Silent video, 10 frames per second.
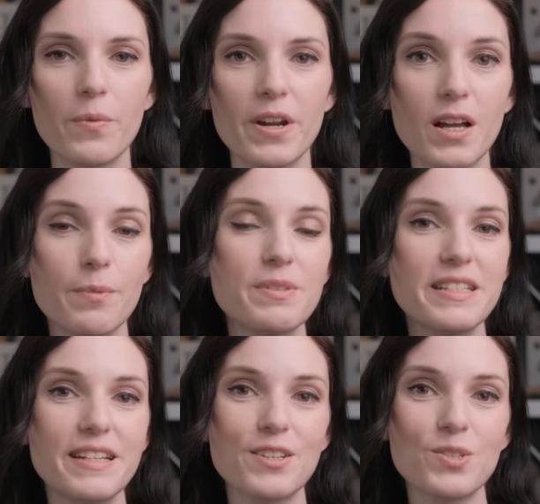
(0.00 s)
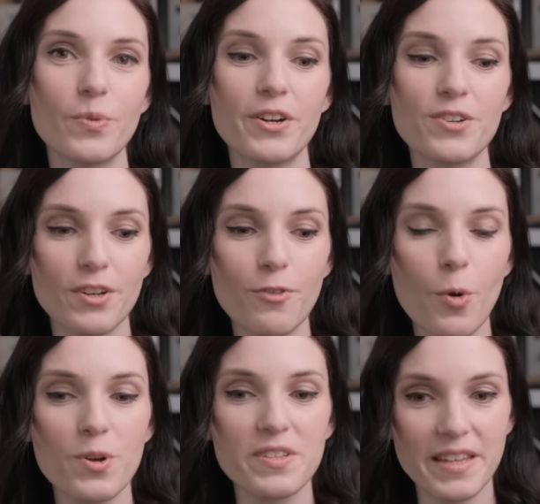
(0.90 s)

When it comes to knitting sweaters, of course,